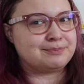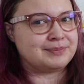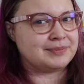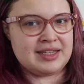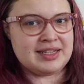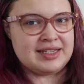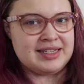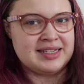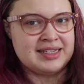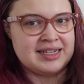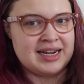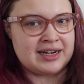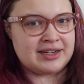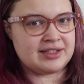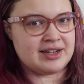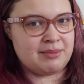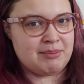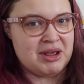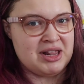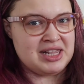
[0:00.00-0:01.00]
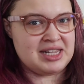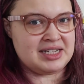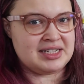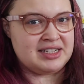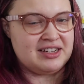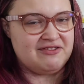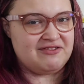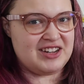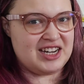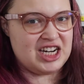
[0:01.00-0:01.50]
This is next on my
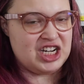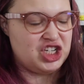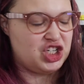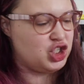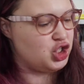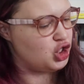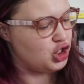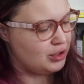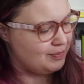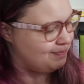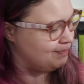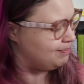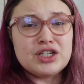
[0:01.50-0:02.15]
list to finish.